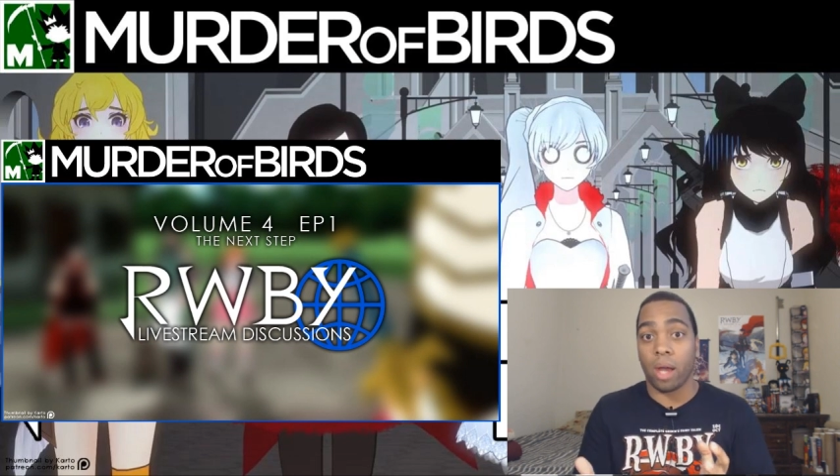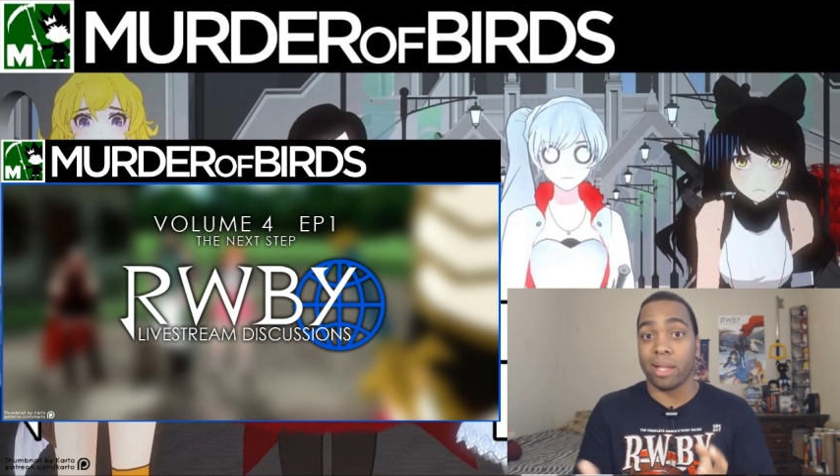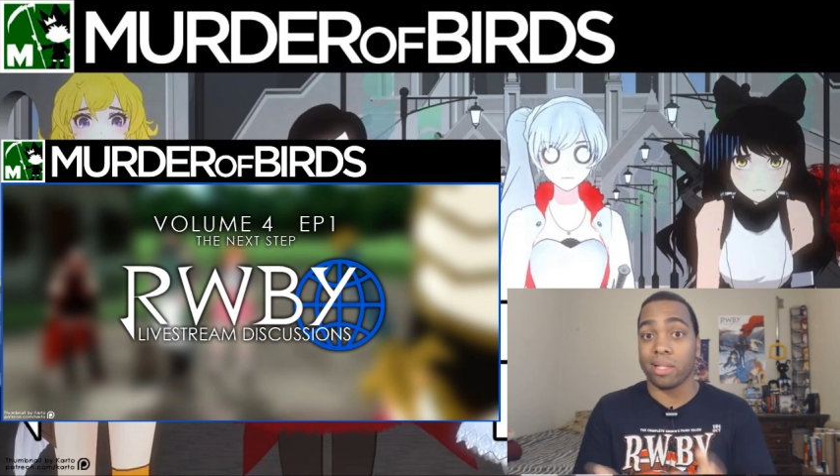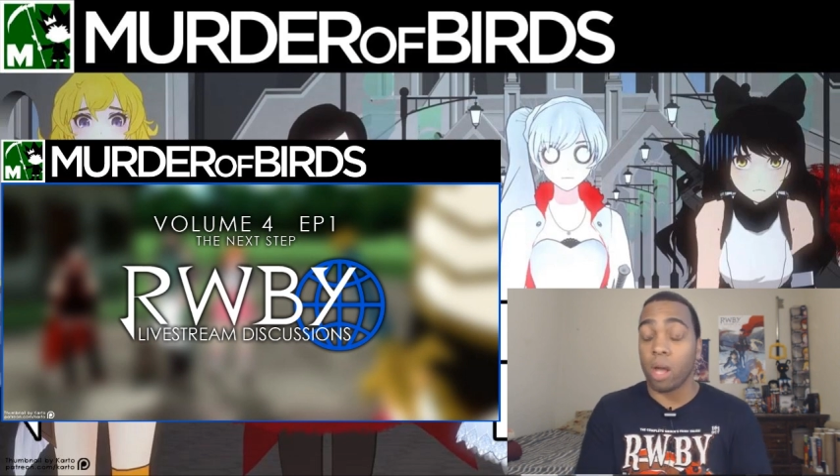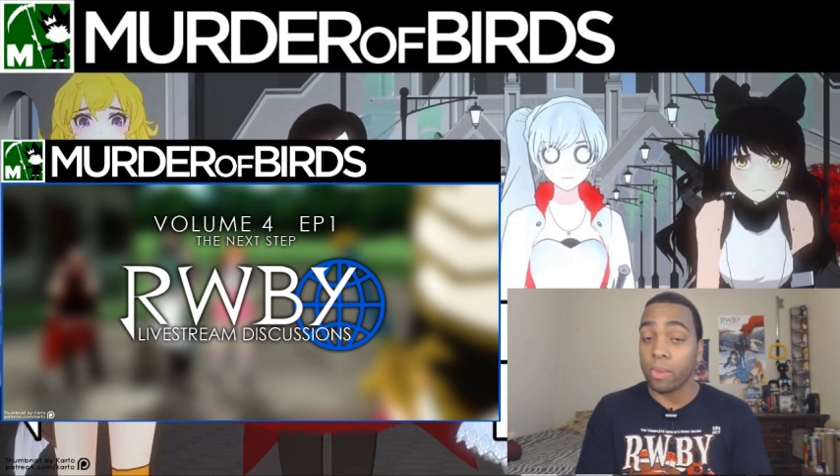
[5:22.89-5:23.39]

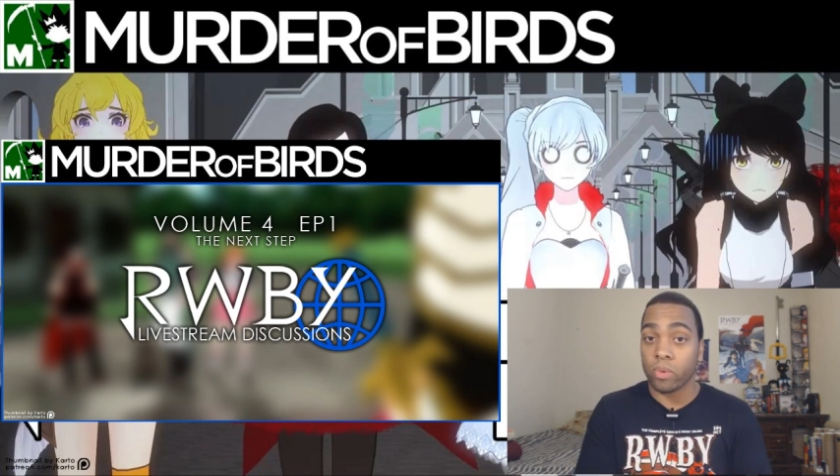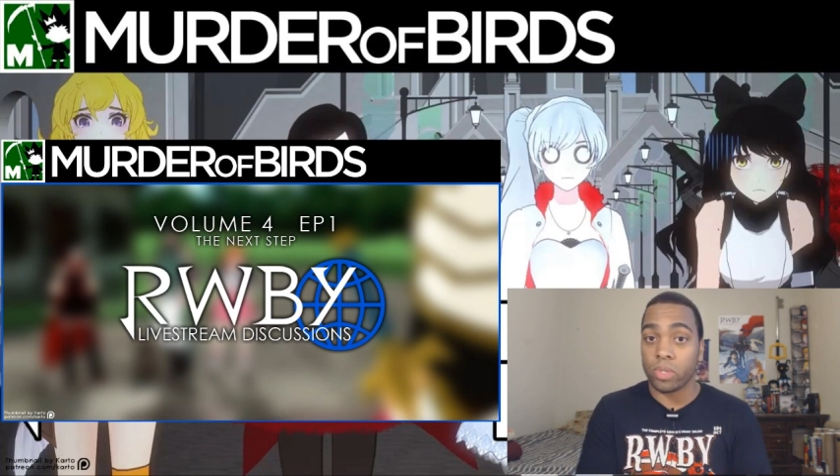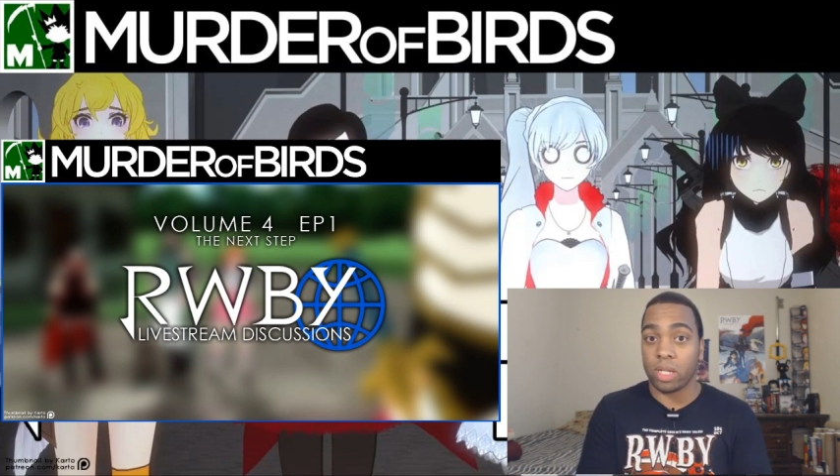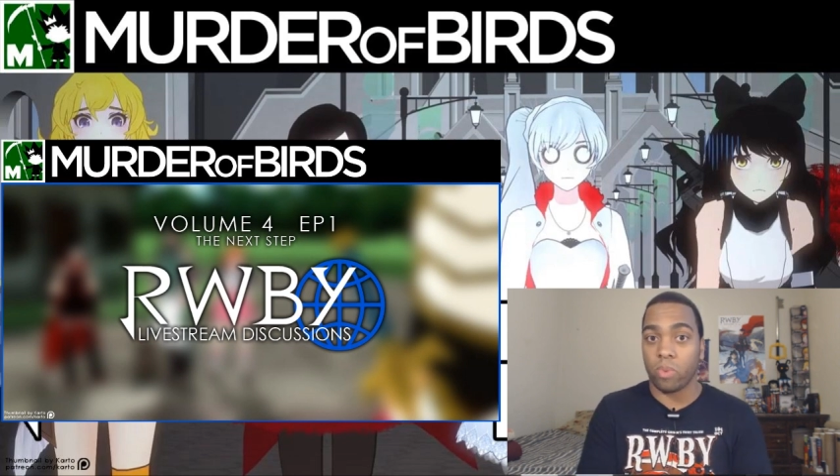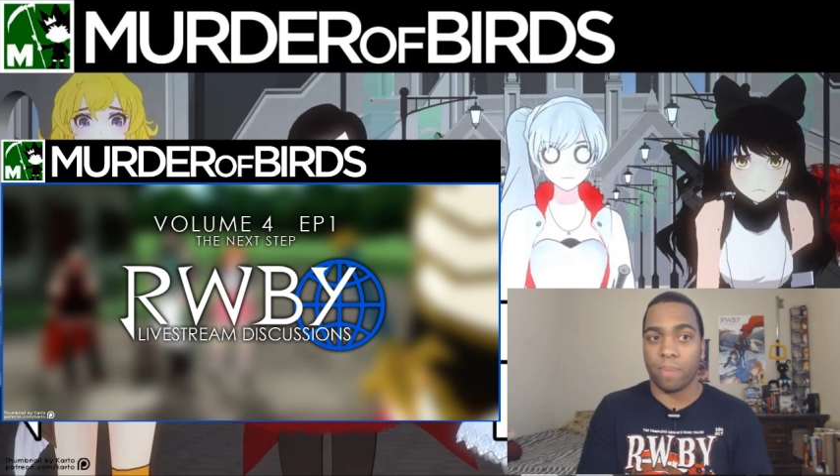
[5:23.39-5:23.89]
audience on the
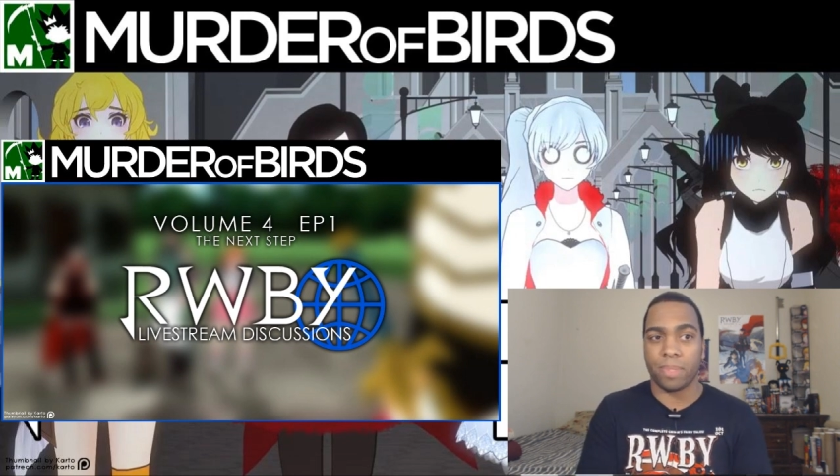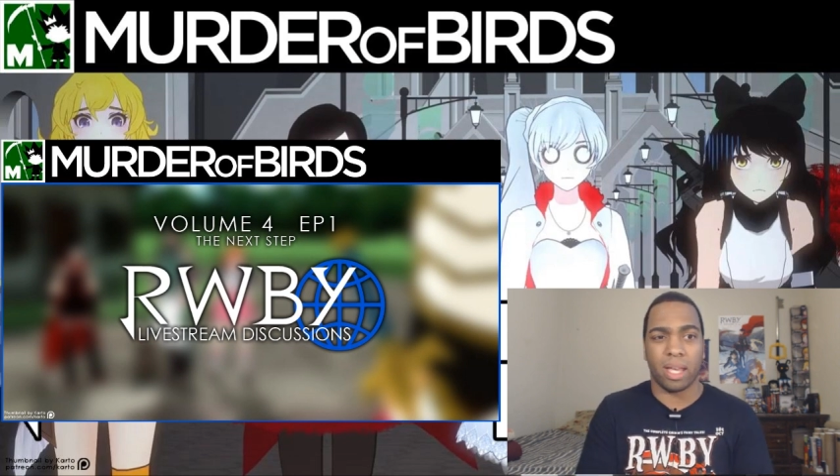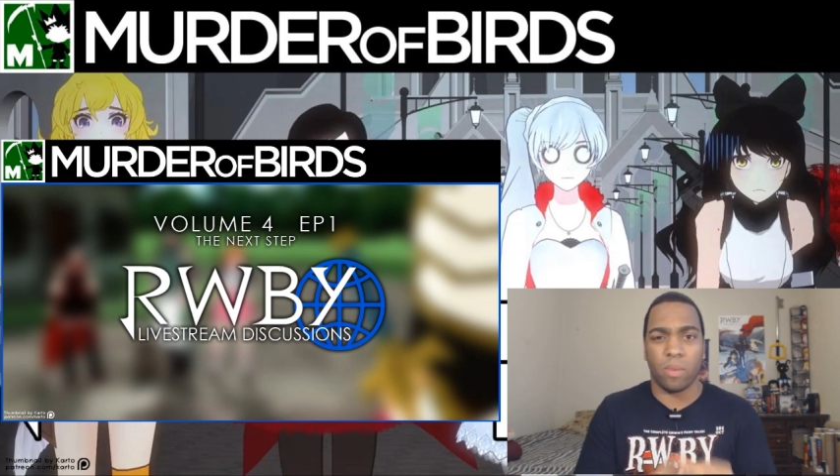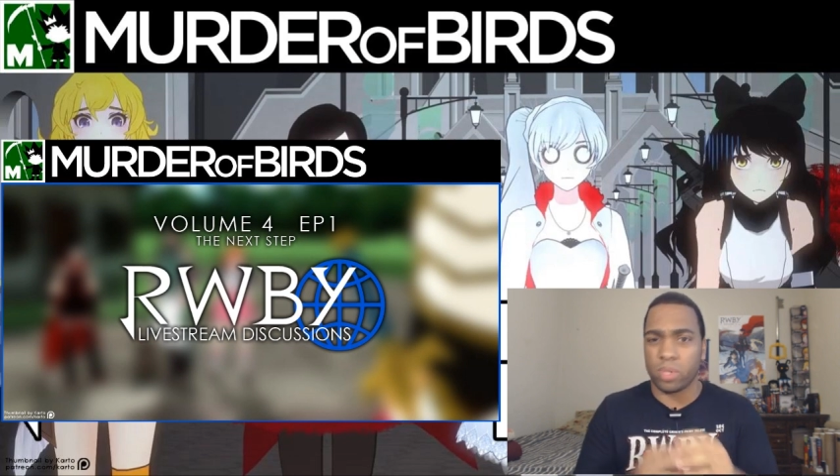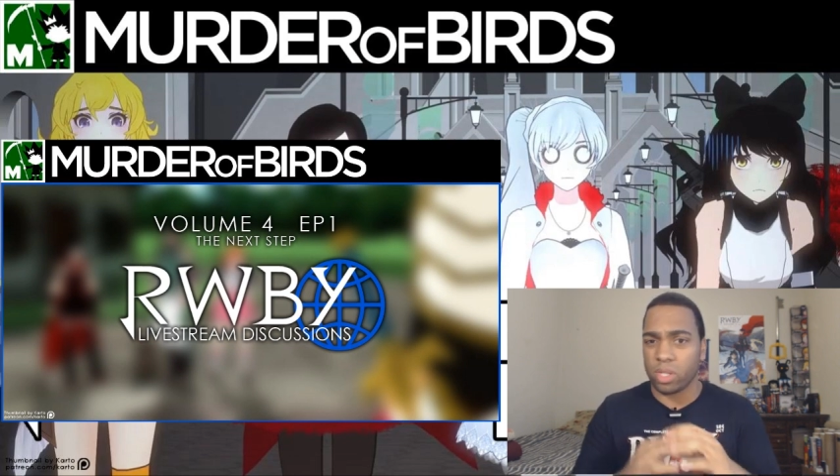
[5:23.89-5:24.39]
Rooster Teeth
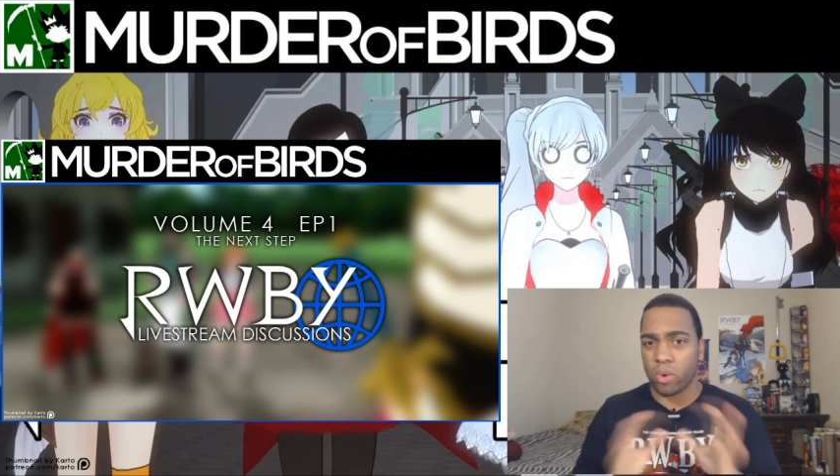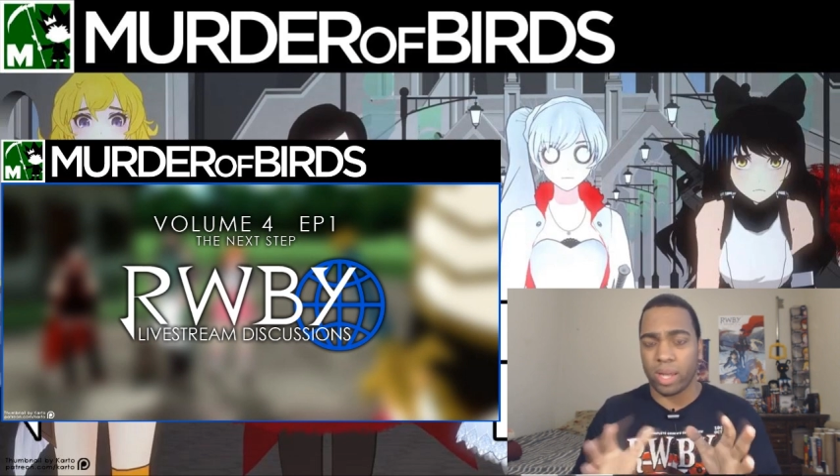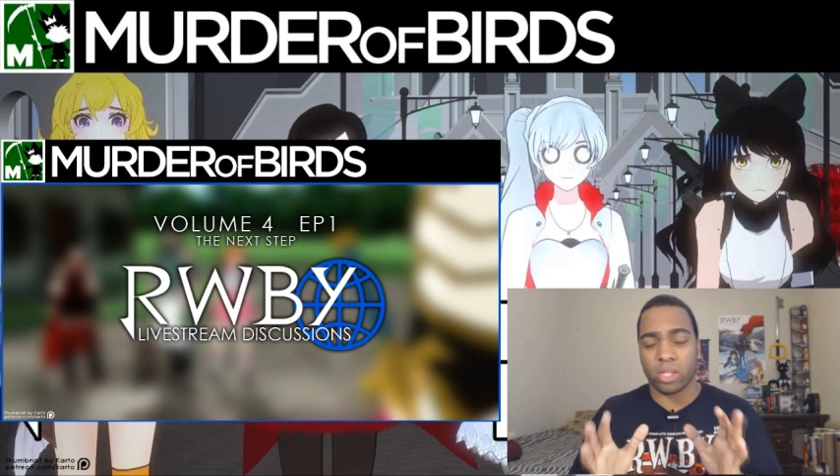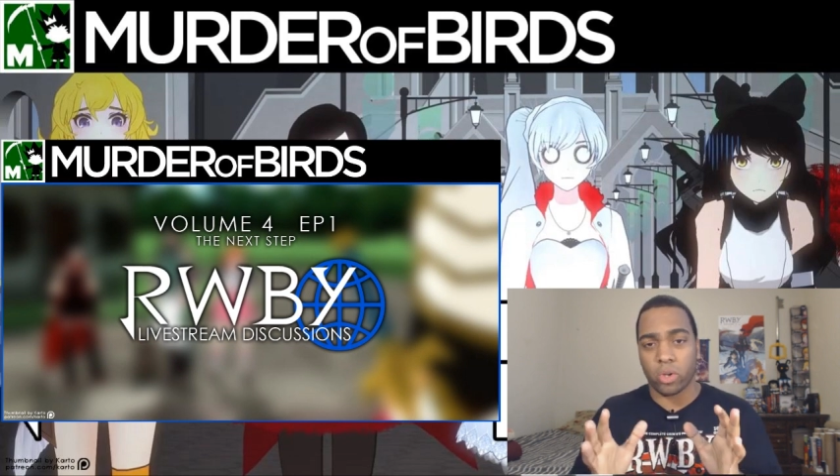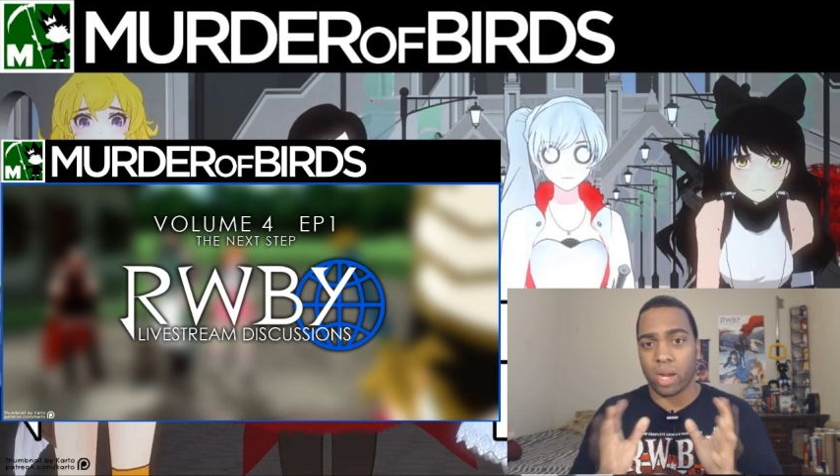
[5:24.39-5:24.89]
website. It was a
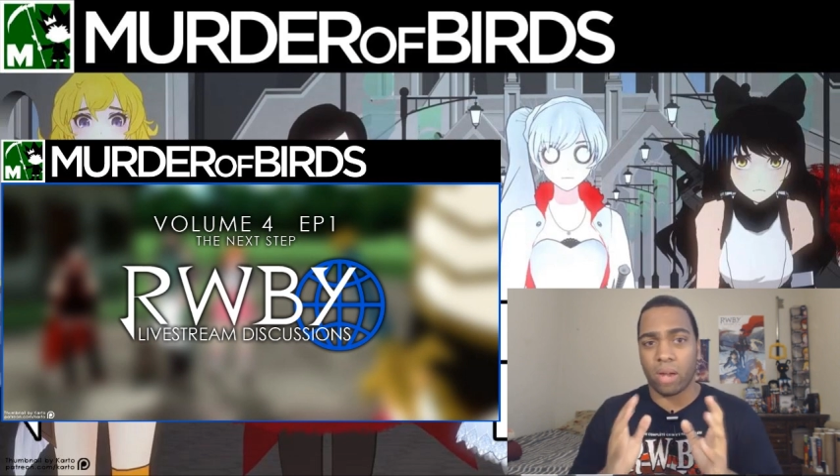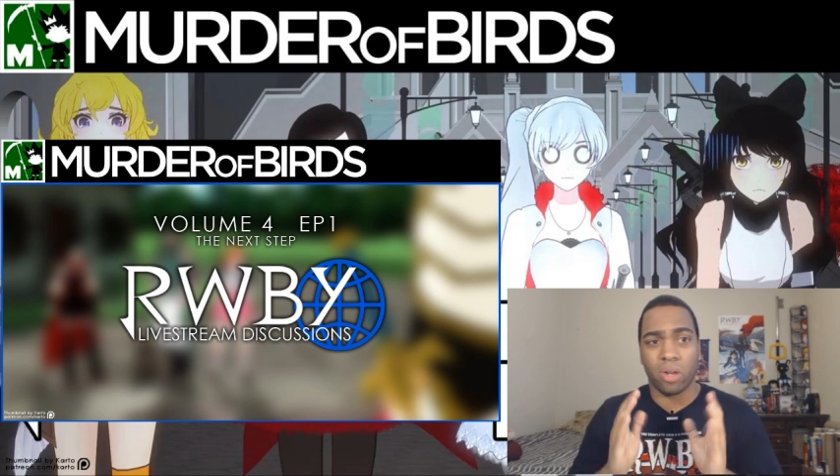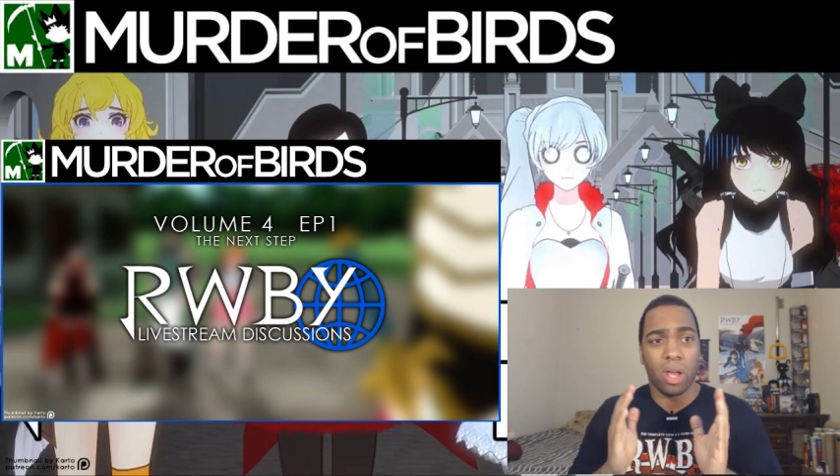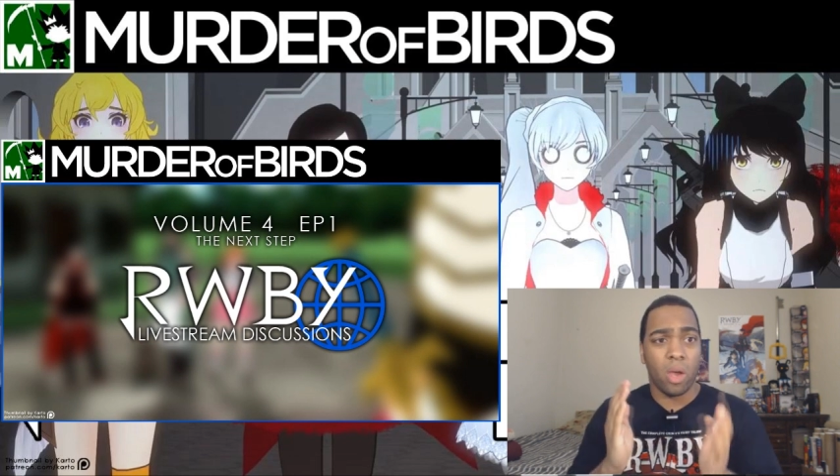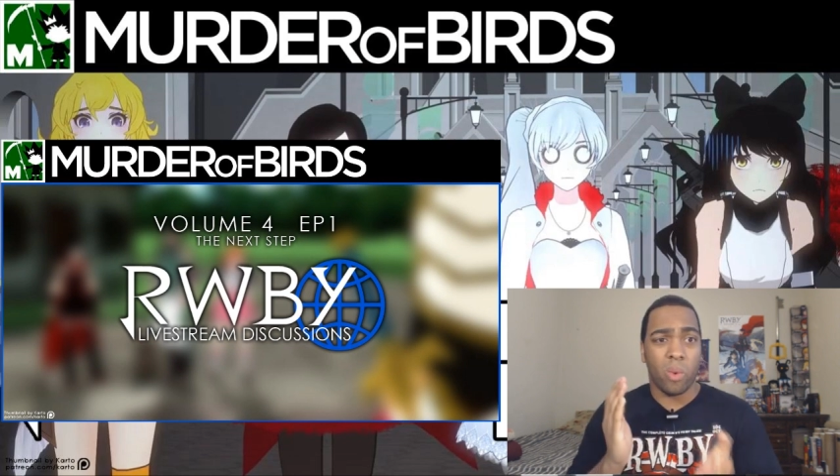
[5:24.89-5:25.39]
great turnout.